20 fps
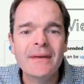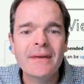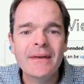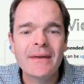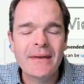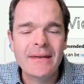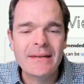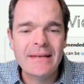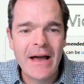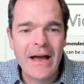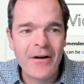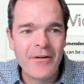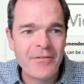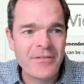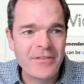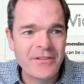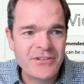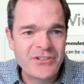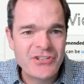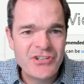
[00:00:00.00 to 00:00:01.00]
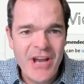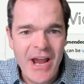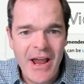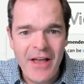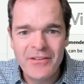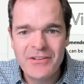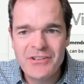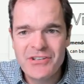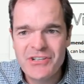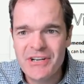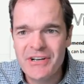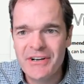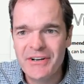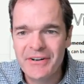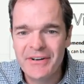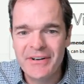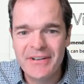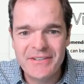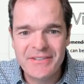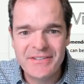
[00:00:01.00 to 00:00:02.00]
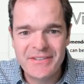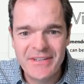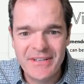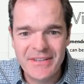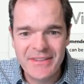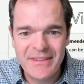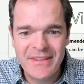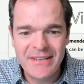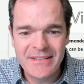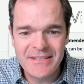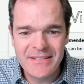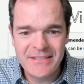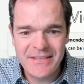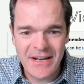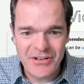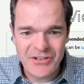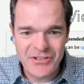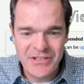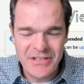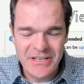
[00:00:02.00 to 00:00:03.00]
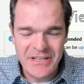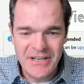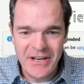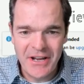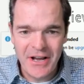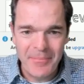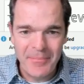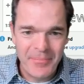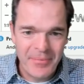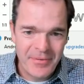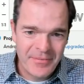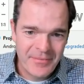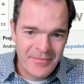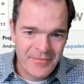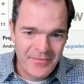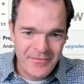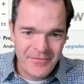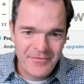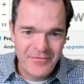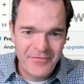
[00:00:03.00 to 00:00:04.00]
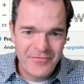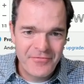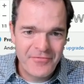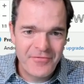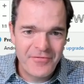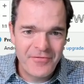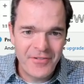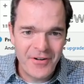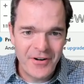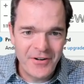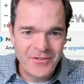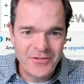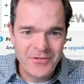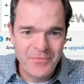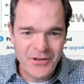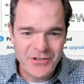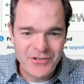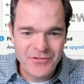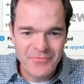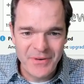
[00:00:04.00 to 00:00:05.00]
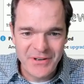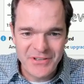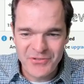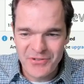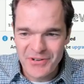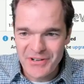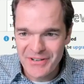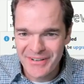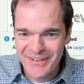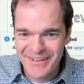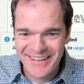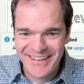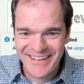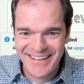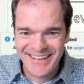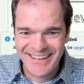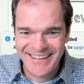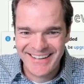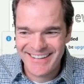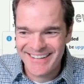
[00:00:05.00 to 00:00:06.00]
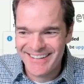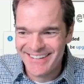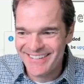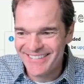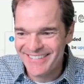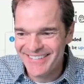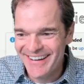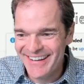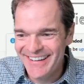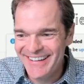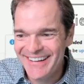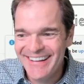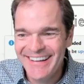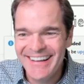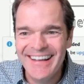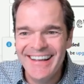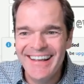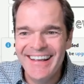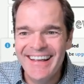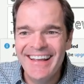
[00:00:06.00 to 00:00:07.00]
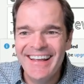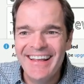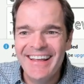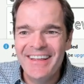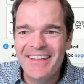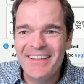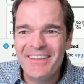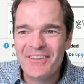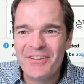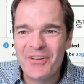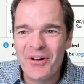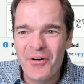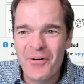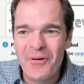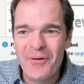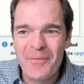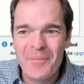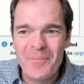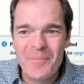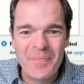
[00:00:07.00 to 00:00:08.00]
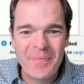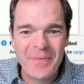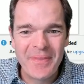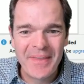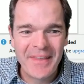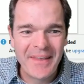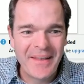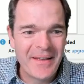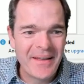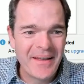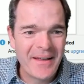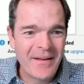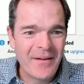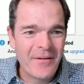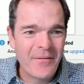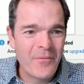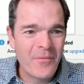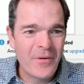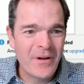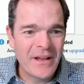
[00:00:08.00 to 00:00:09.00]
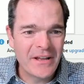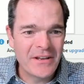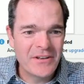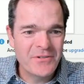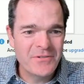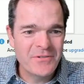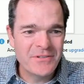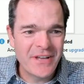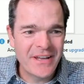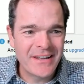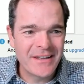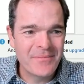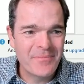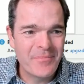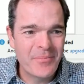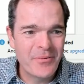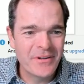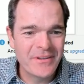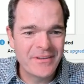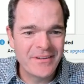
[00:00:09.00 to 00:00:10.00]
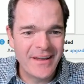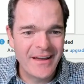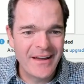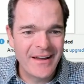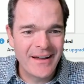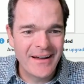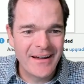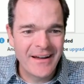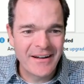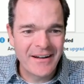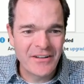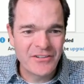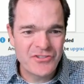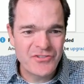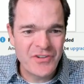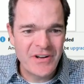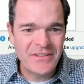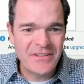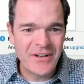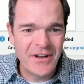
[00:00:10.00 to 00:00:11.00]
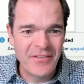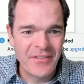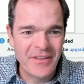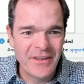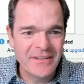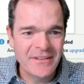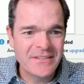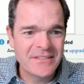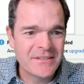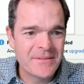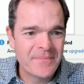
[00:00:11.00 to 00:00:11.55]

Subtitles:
Now, the challenge here is that this is actually eating up far too much of my screen, right? So what I can do is I can put a constraint on this.